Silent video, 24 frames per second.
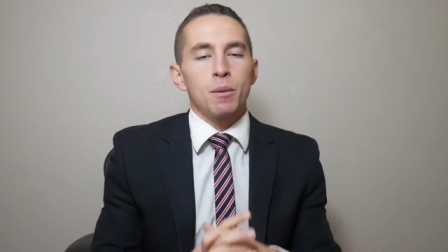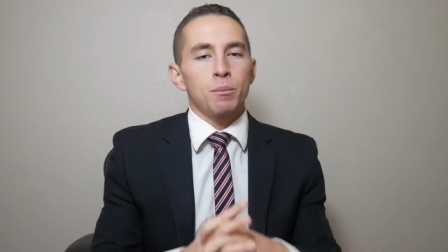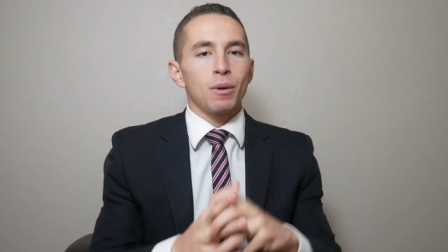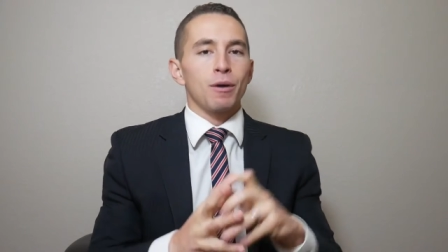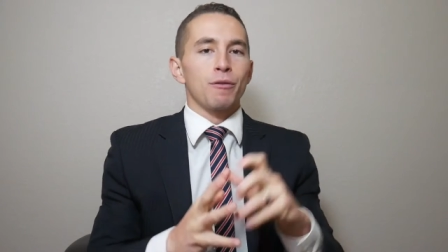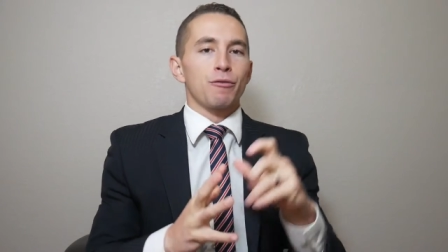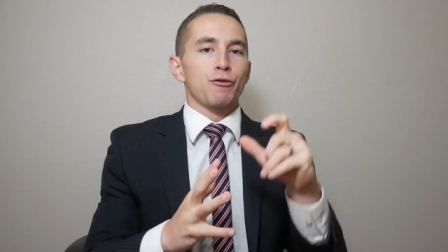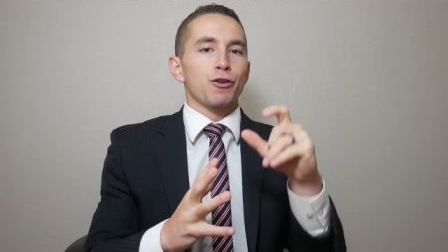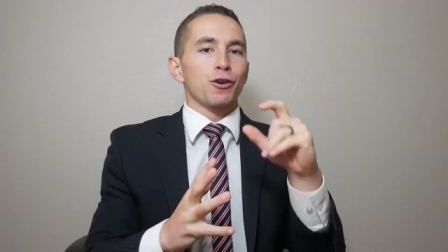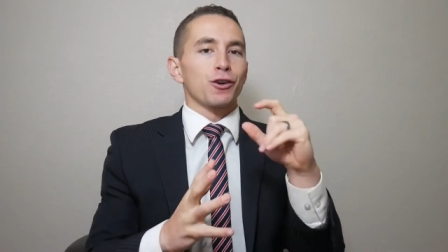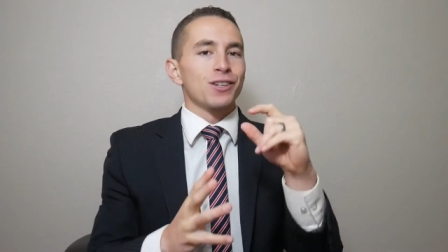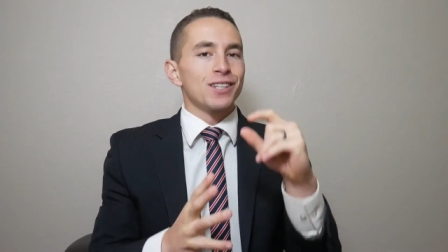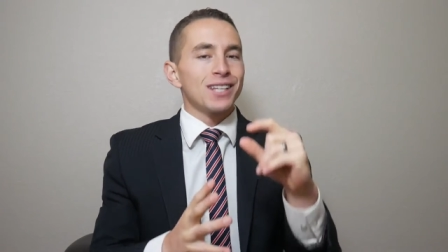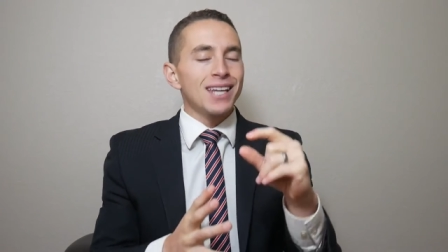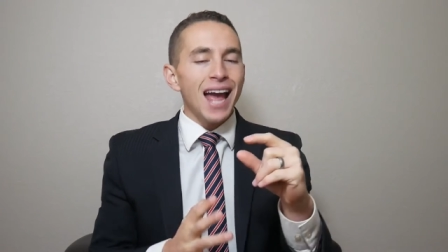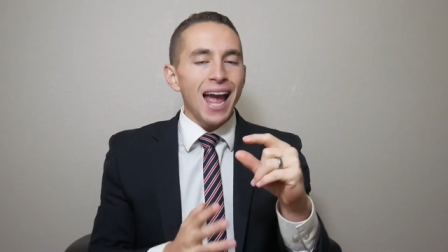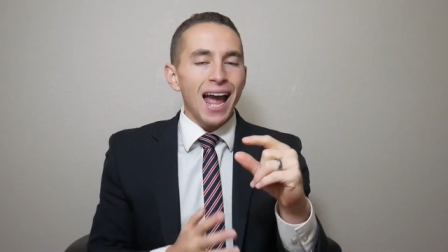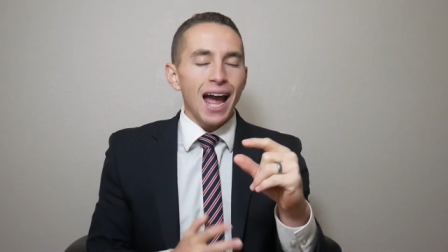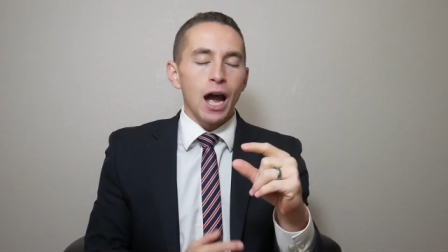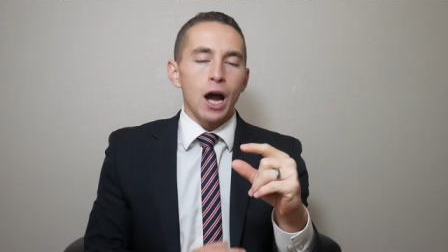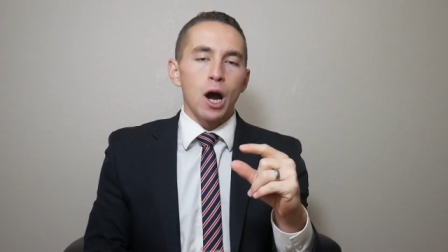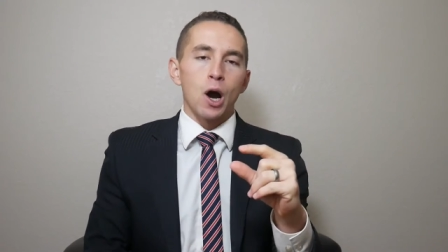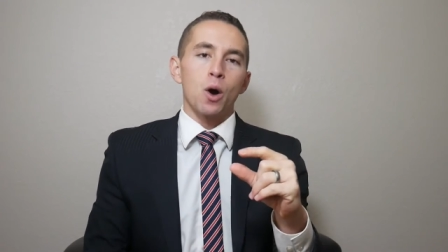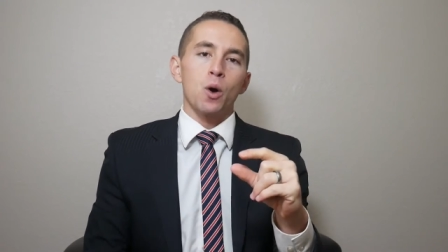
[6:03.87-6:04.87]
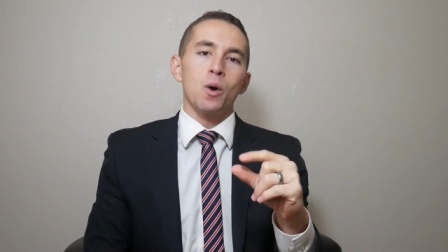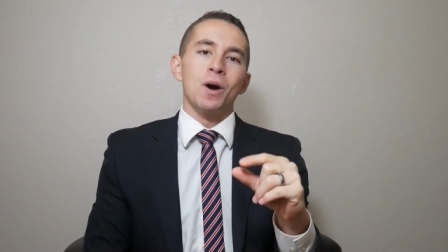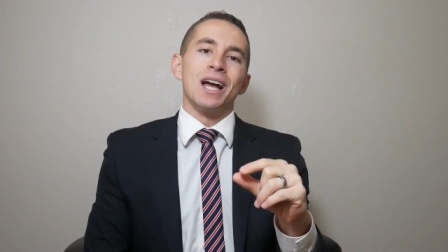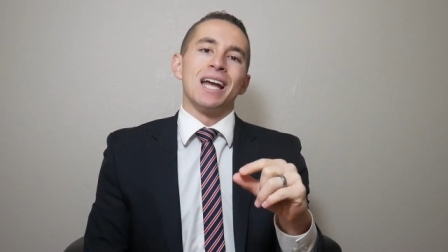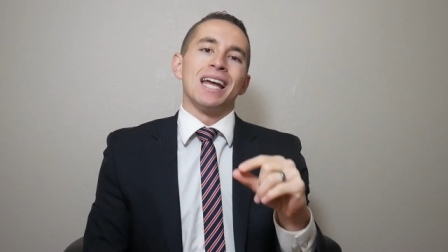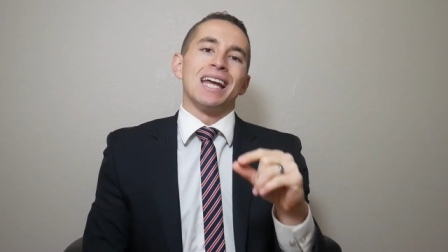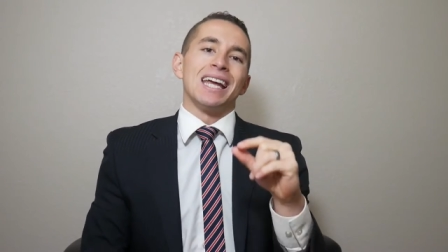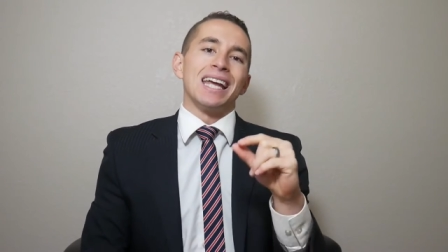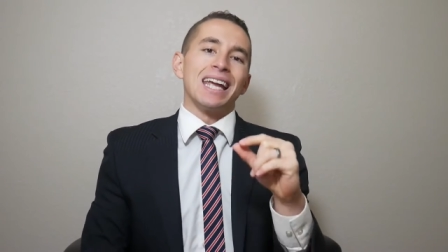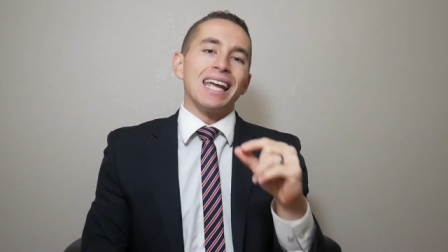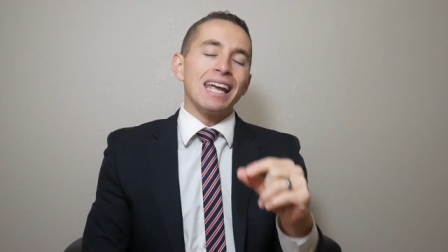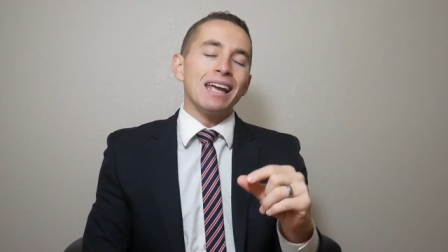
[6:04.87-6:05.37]
But for now,
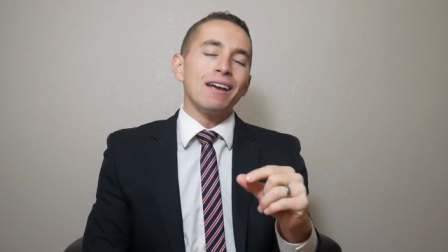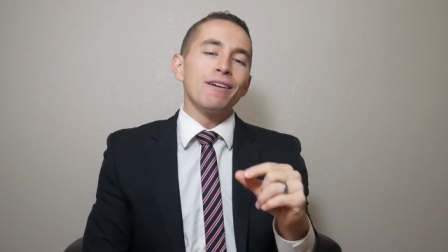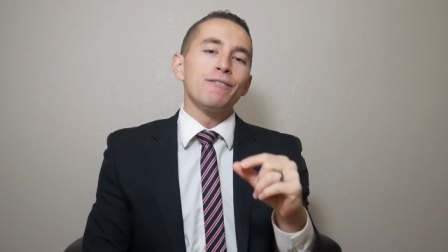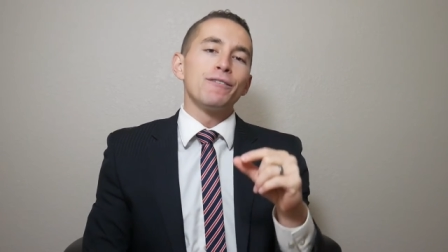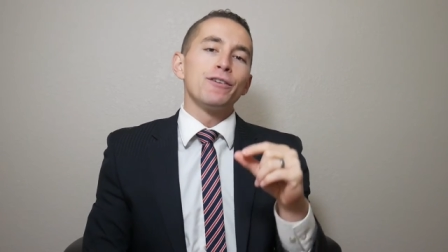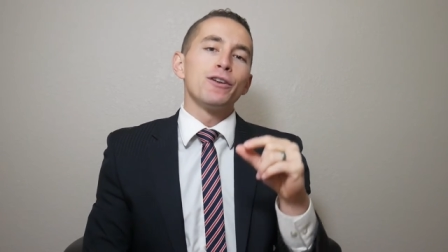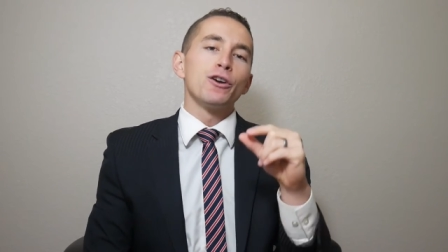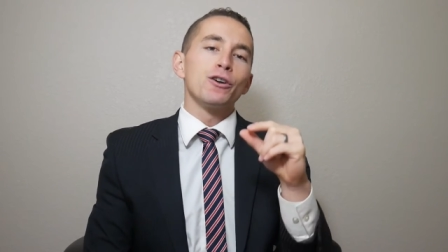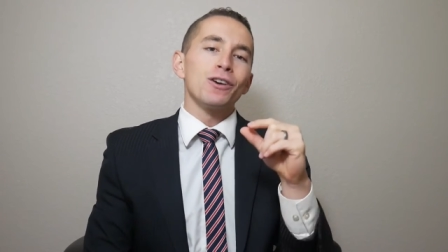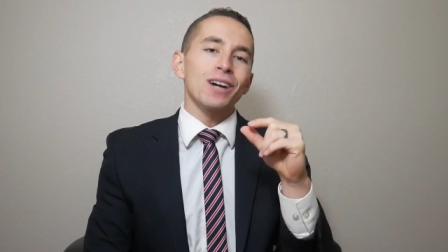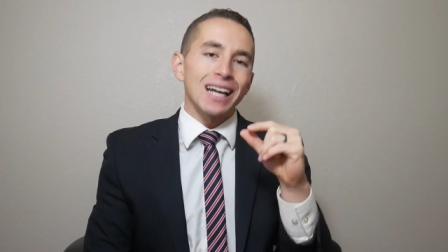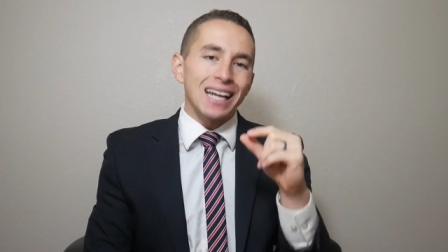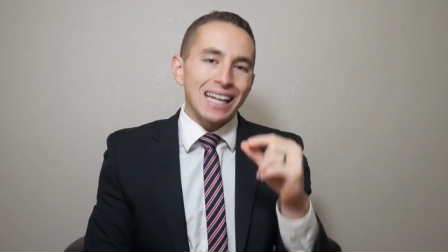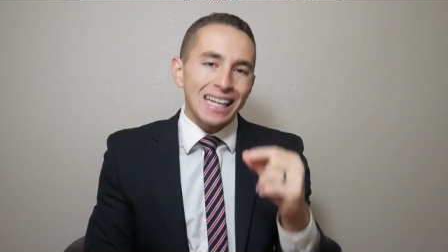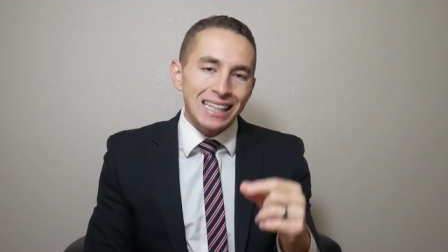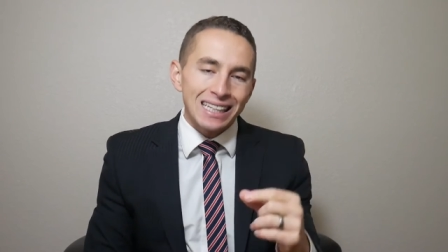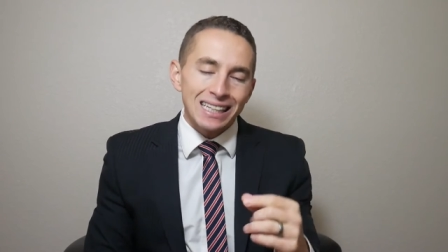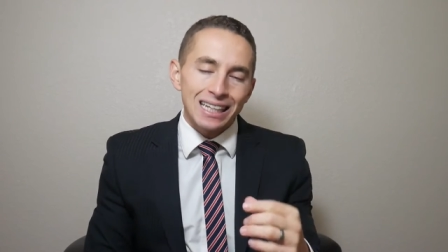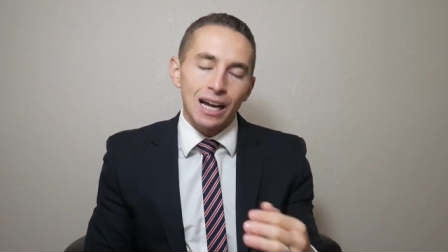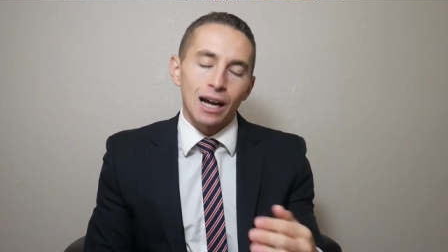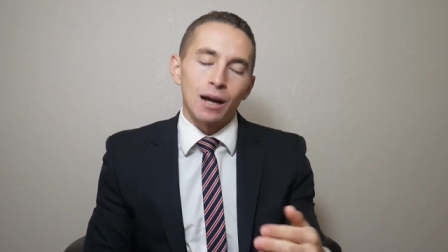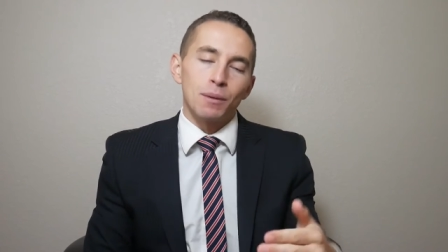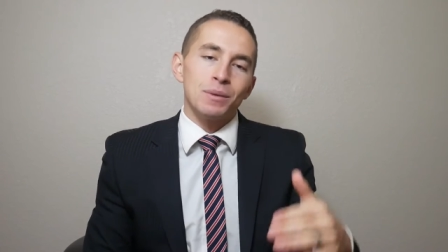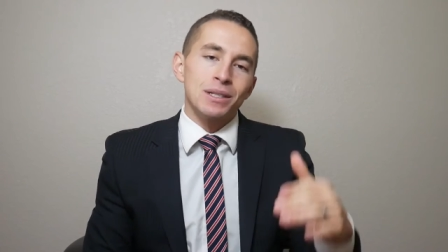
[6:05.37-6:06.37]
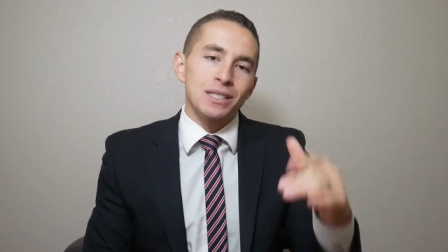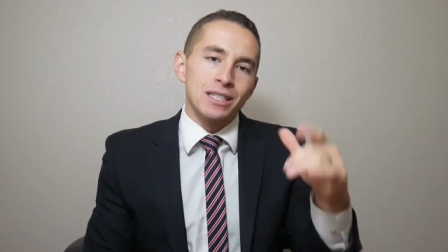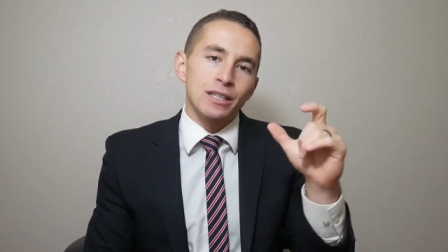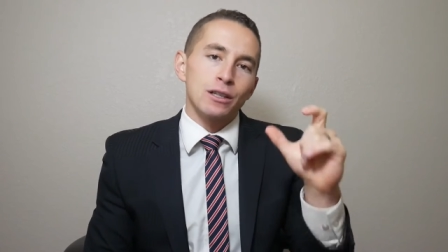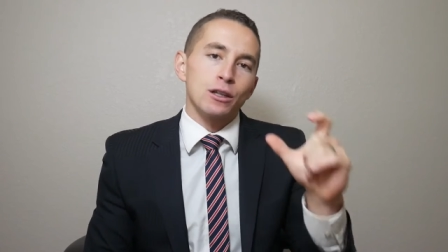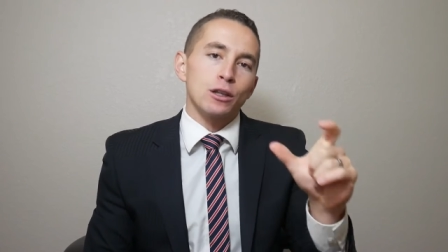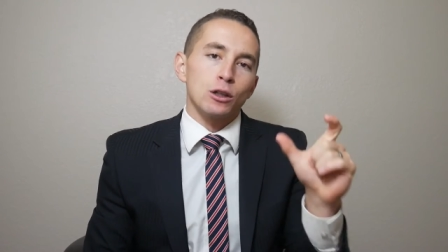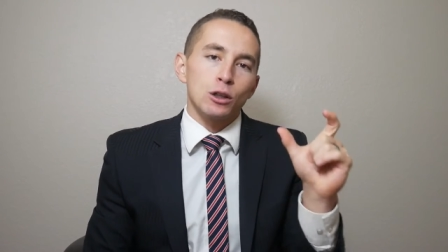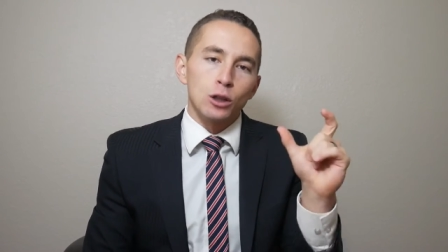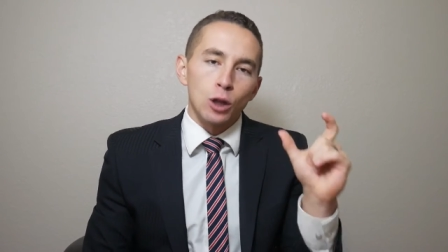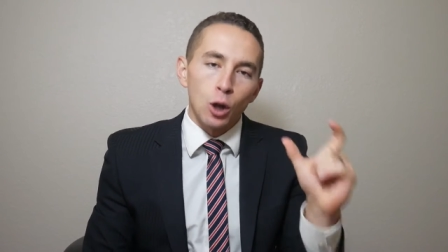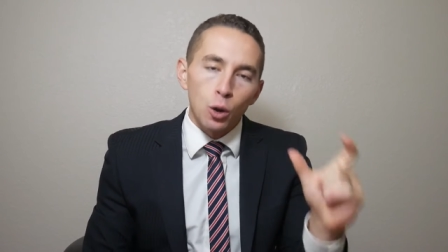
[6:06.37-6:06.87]
if your income is in
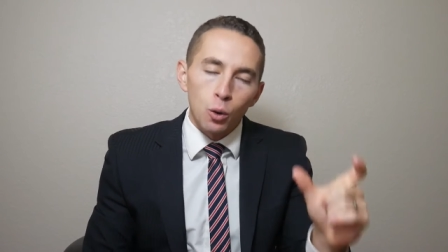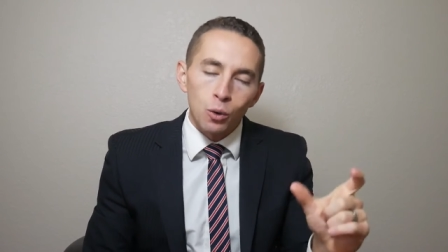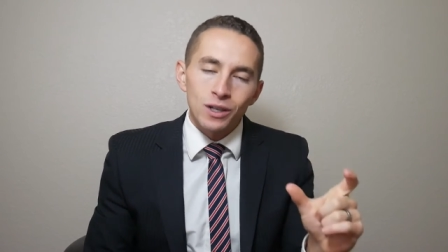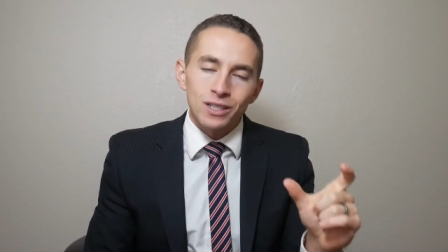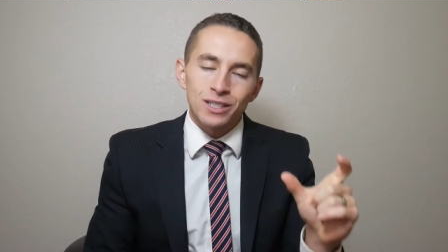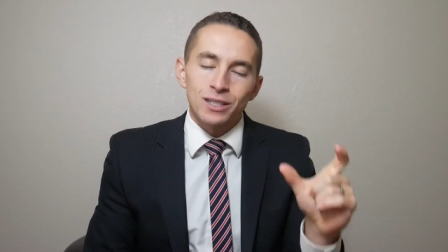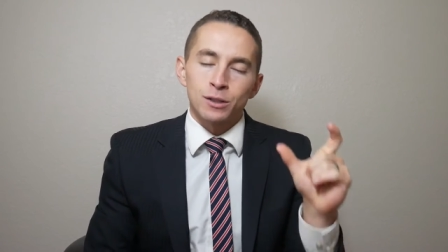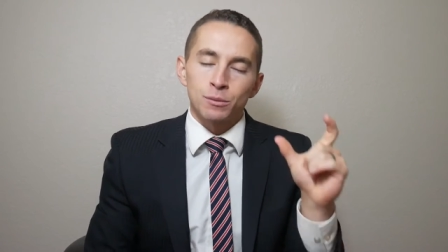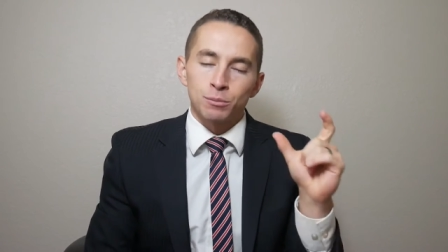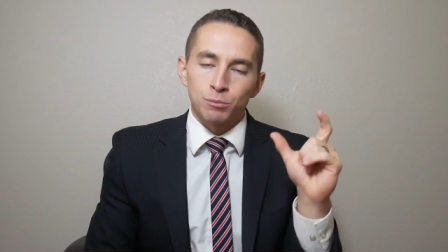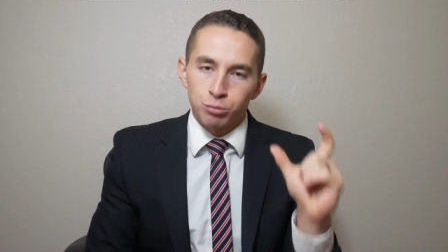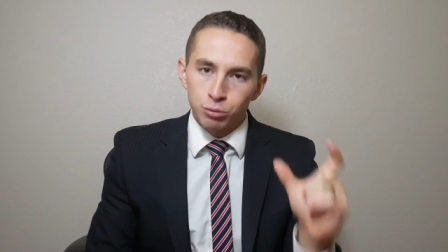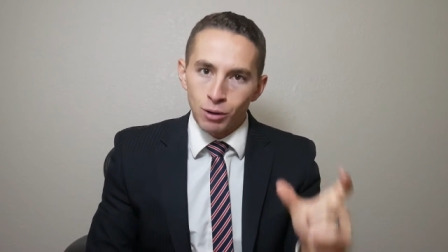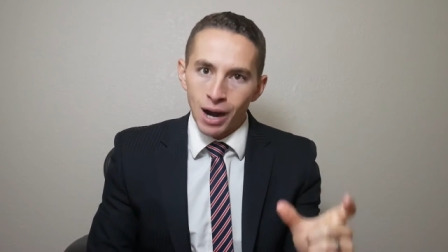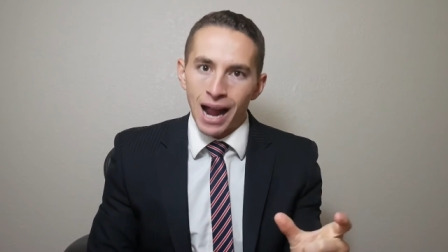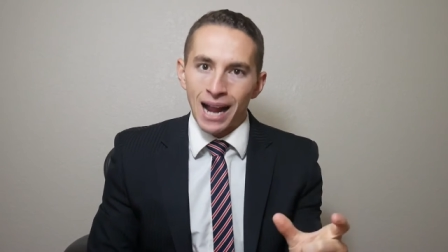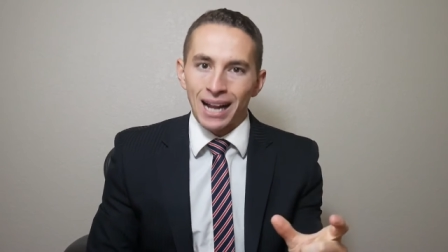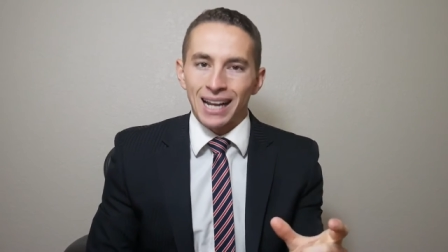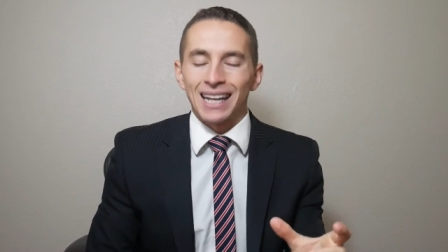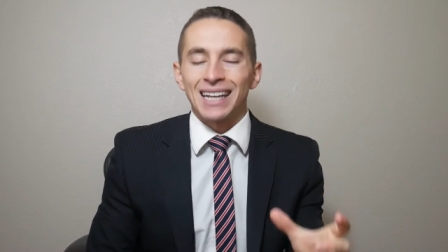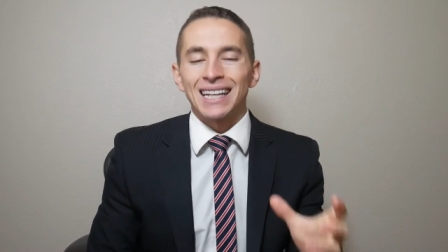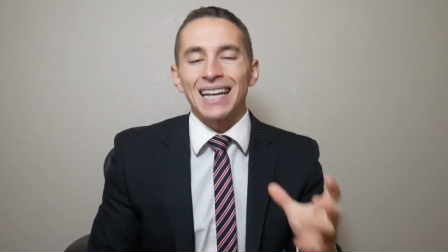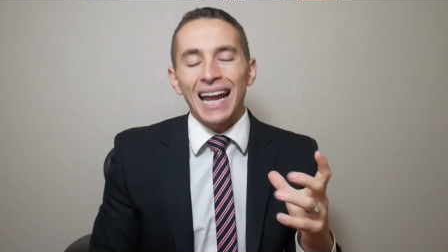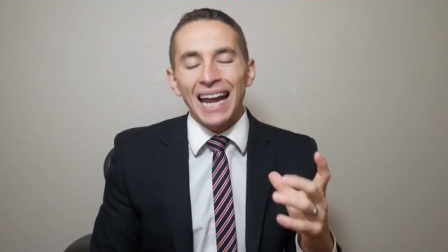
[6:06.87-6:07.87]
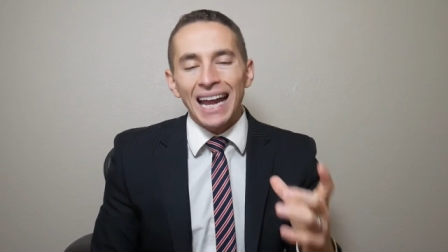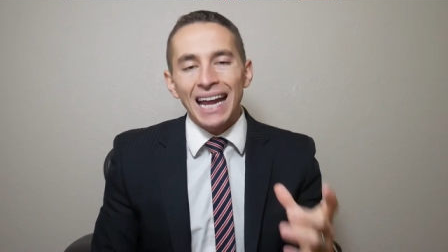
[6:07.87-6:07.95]
the lowest bracket,